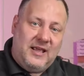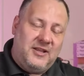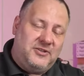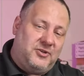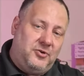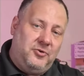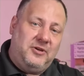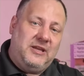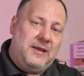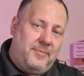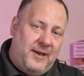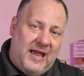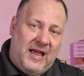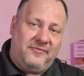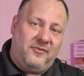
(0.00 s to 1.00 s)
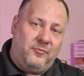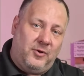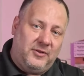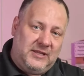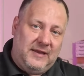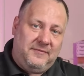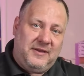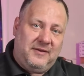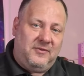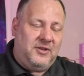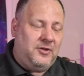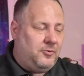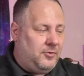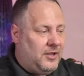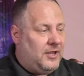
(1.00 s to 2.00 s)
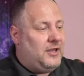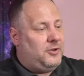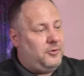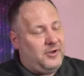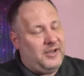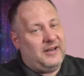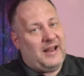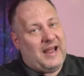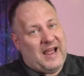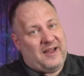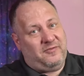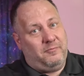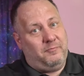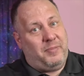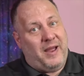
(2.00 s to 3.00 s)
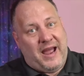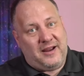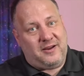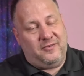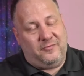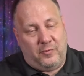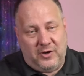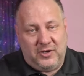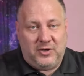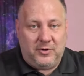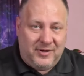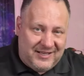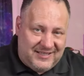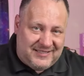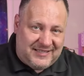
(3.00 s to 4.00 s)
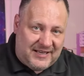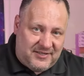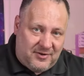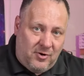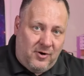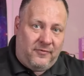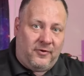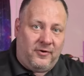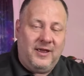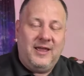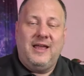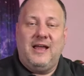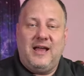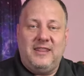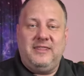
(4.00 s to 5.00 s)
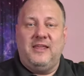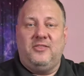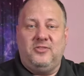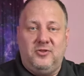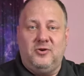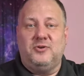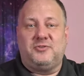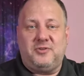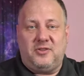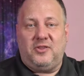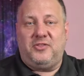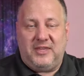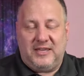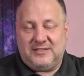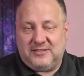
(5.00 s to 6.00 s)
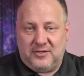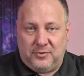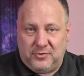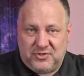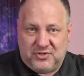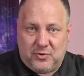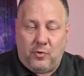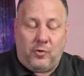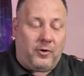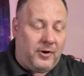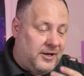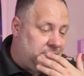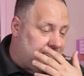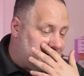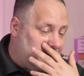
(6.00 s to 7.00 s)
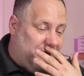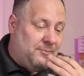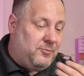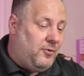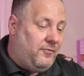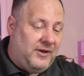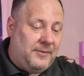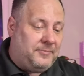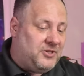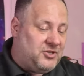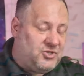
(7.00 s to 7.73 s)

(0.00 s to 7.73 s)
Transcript: and so you keep half of what they've given you you get half back of what you had sent over and then those are the things that you score and you're simply moving up